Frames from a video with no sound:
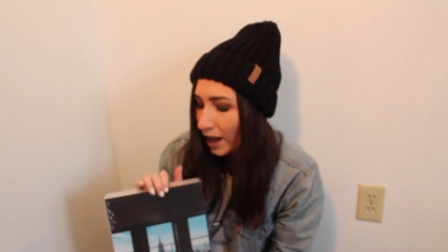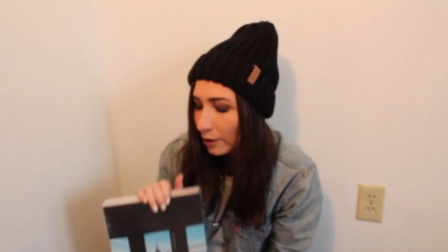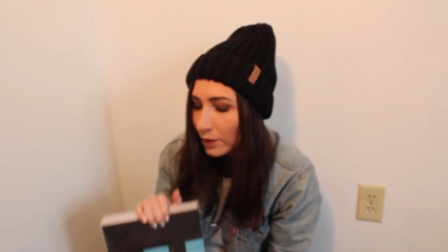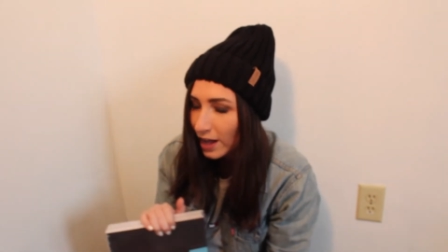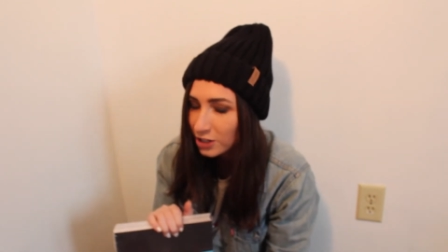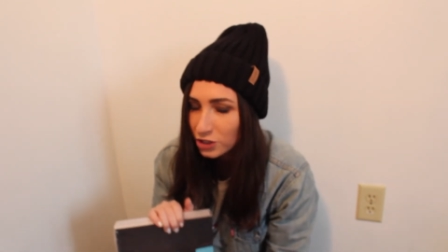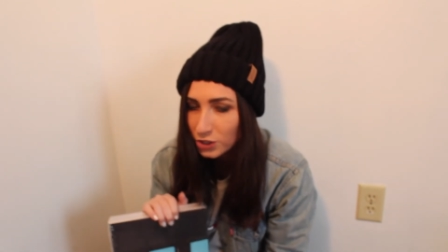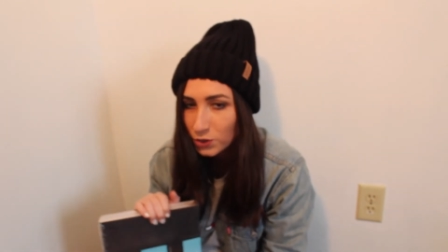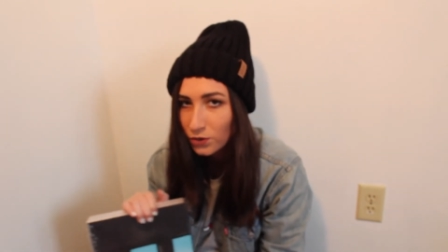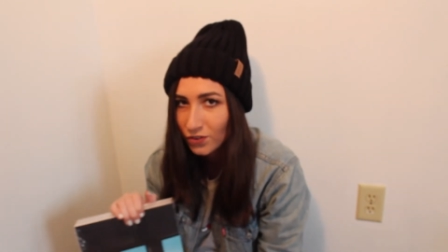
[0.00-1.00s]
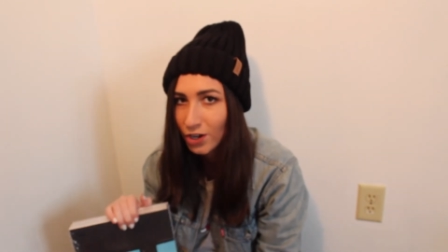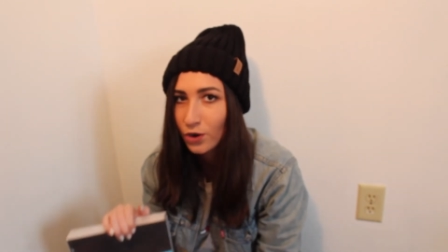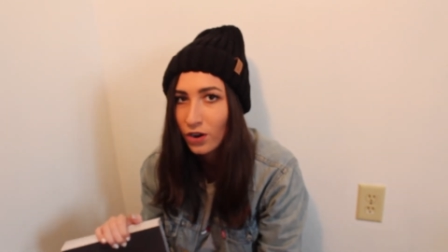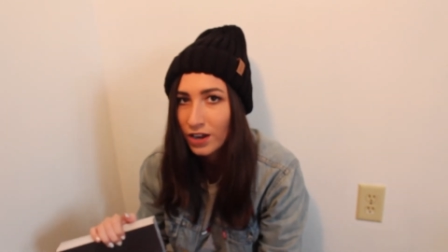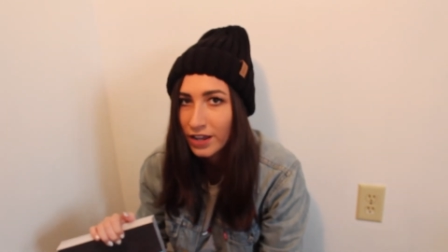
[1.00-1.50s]
I will actually do a
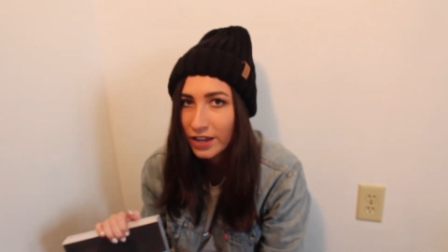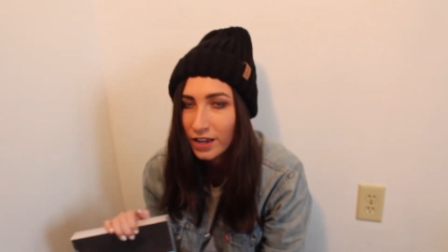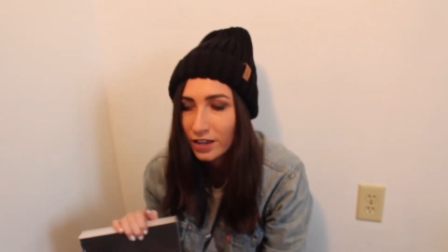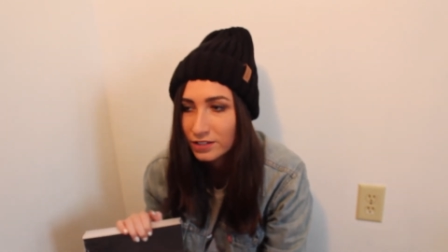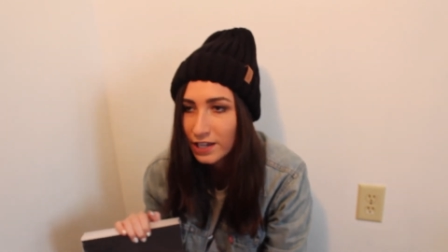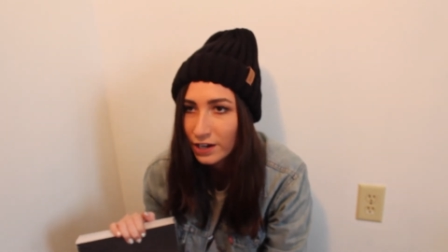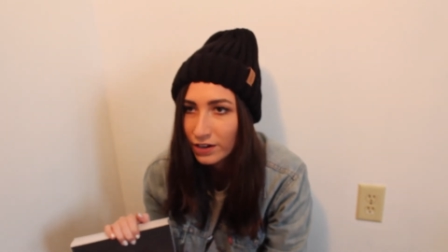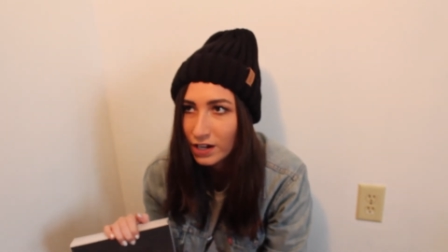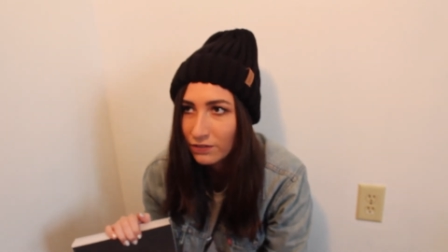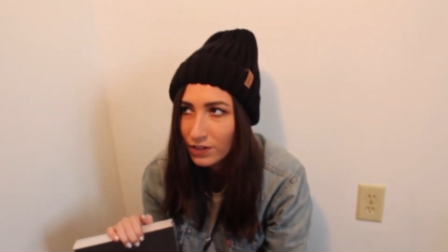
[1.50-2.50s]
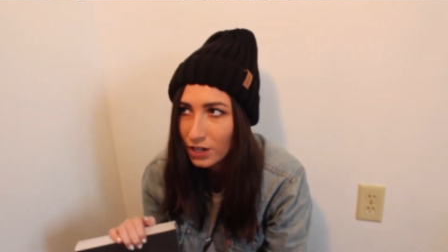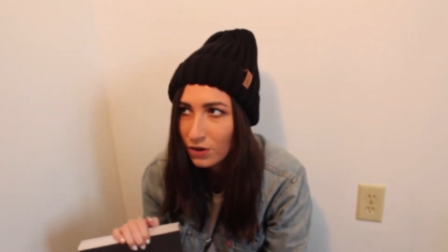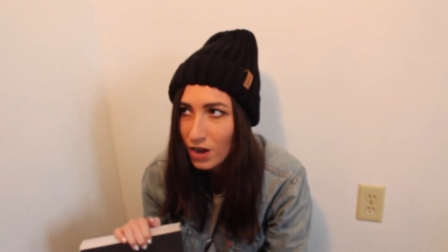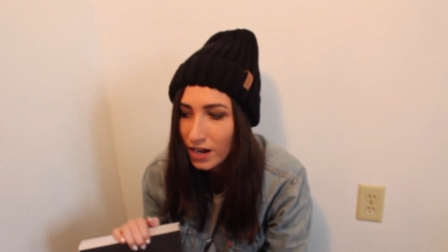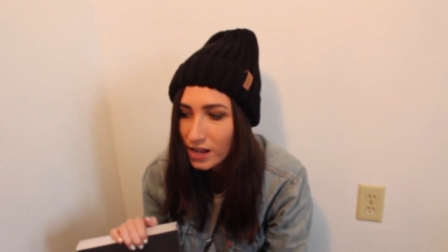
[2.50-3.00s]
video on it, a decorating
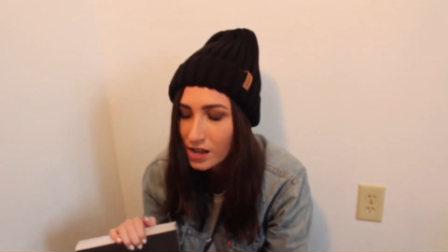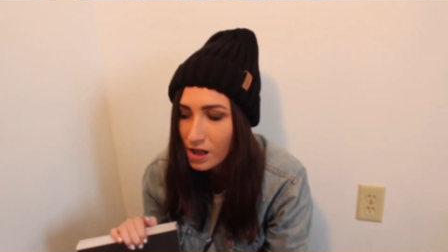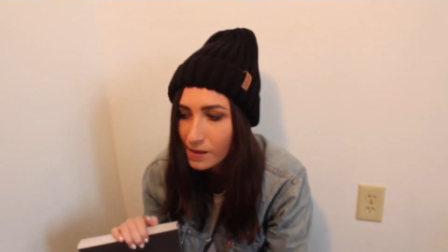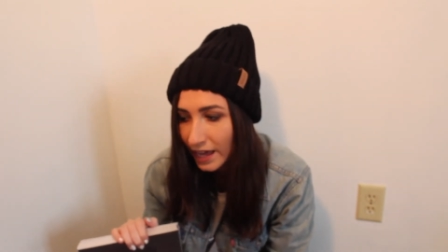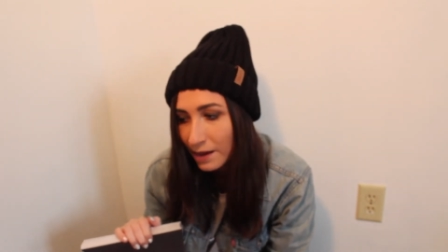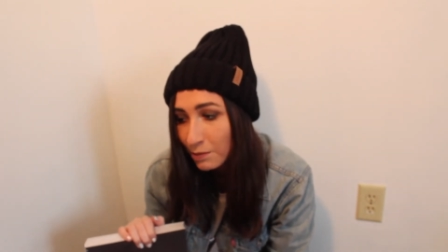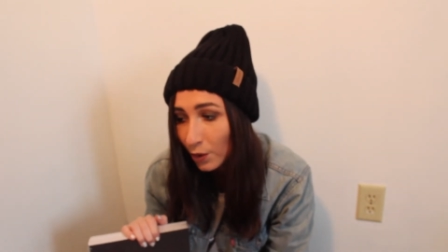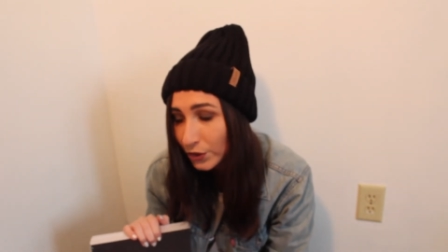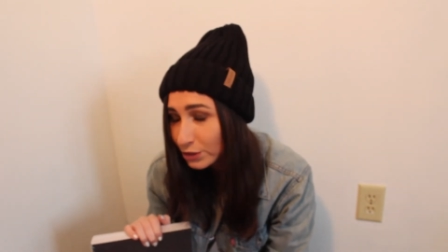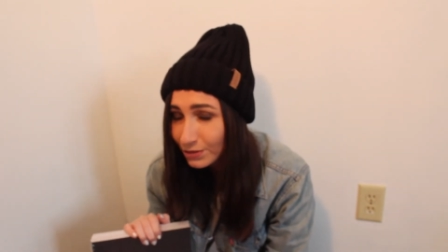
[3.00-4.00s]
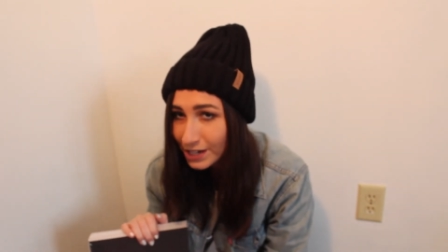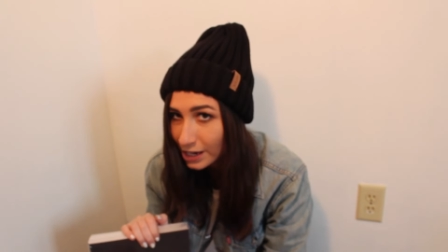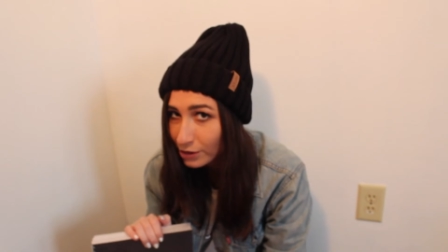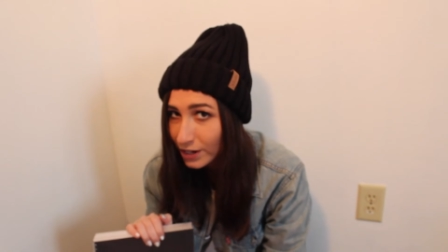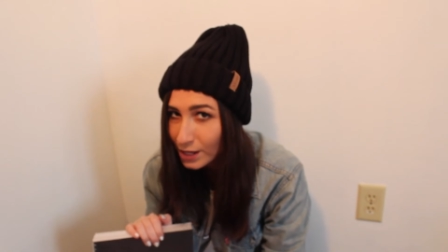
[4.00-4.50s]
video on it. Um, I'm always
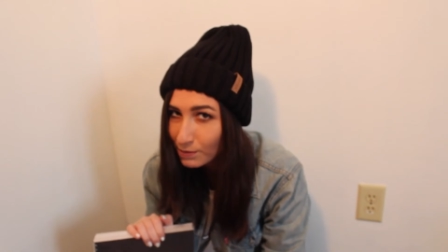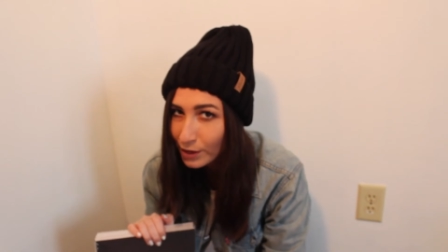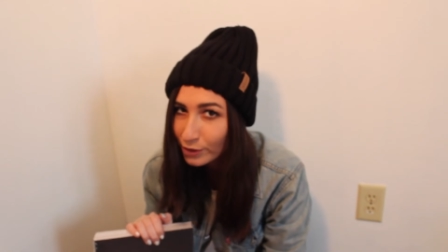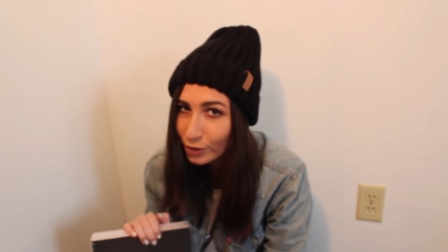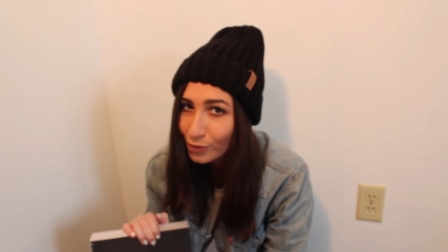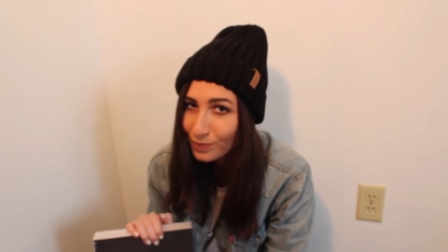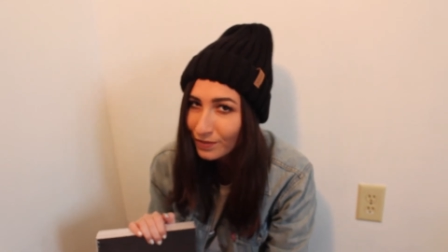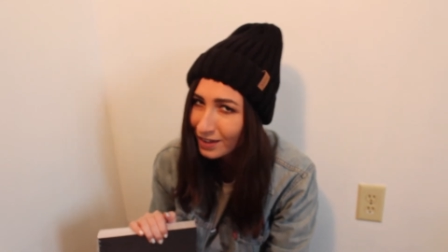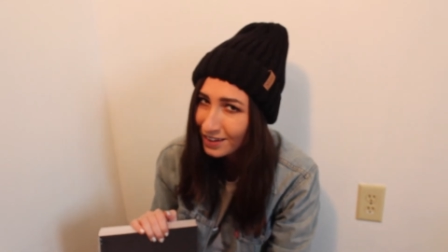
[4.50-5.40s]
redecorating my room.